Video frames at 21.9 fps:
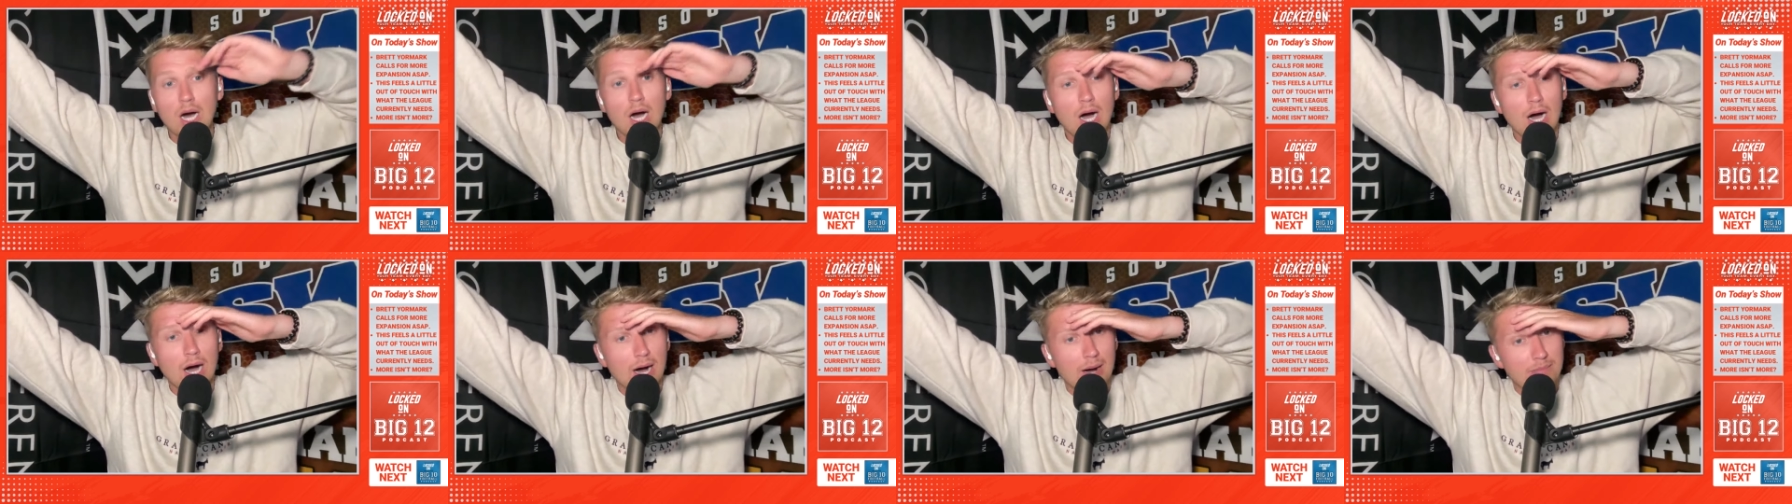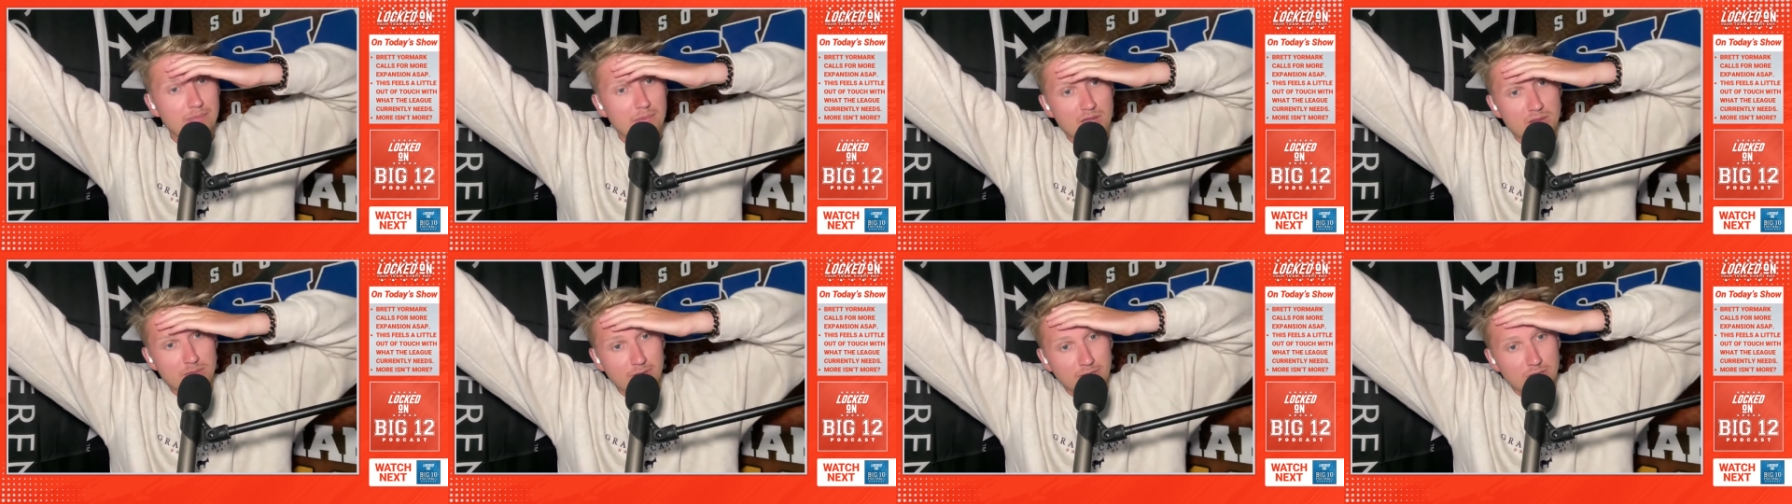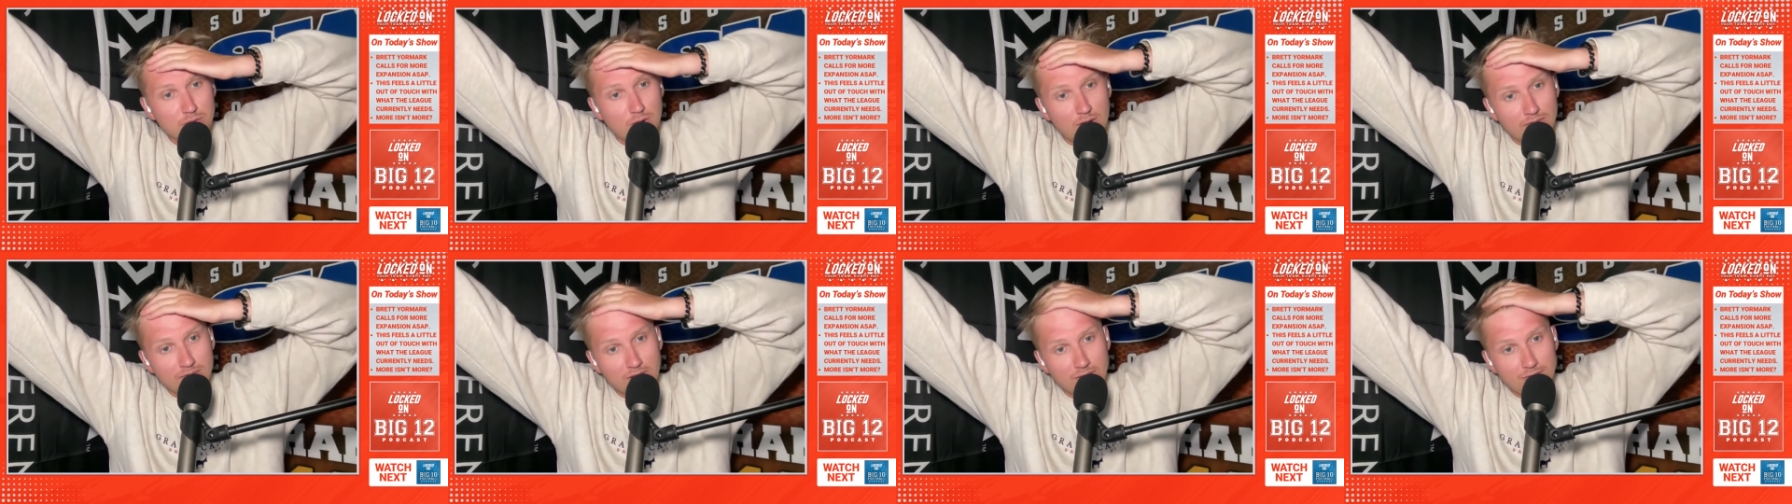Uh, may the Big
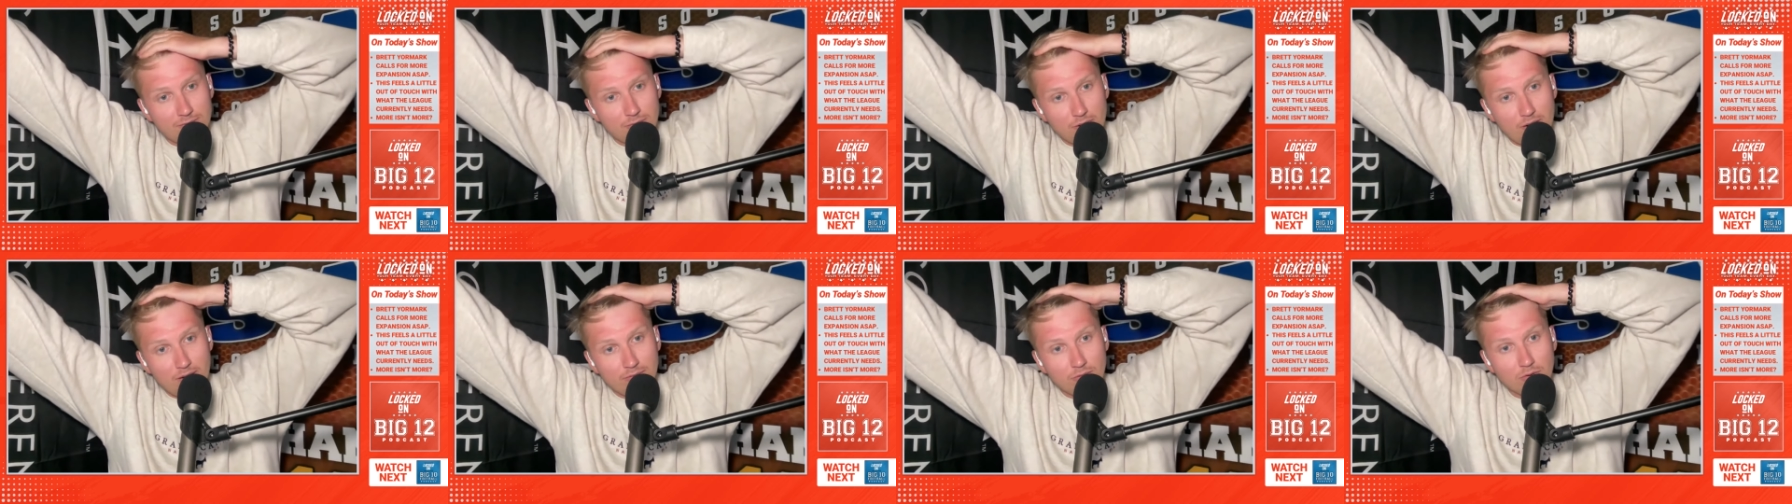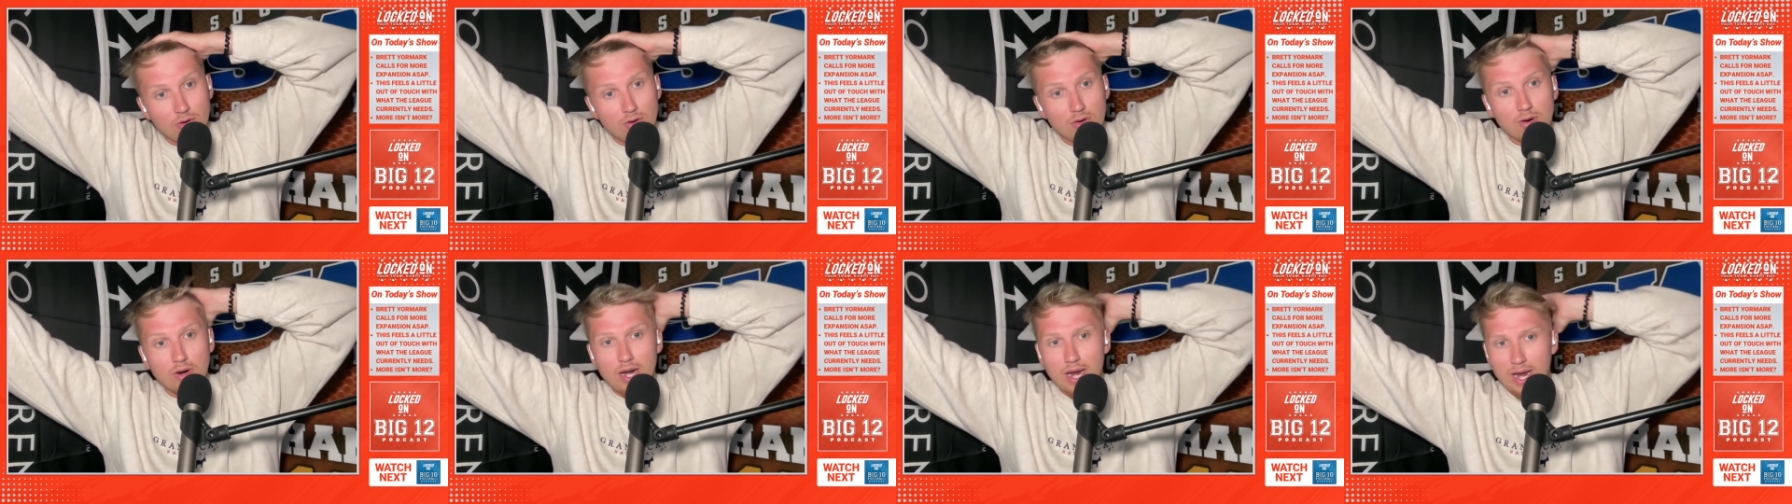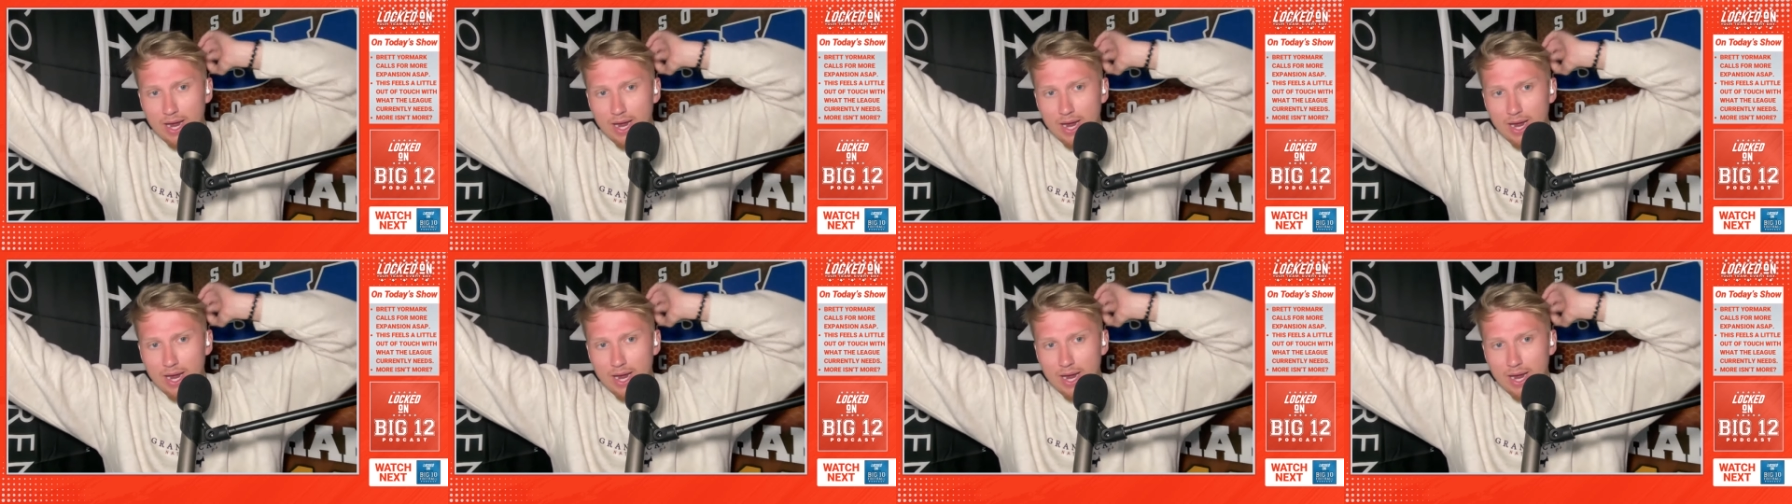12 live forever.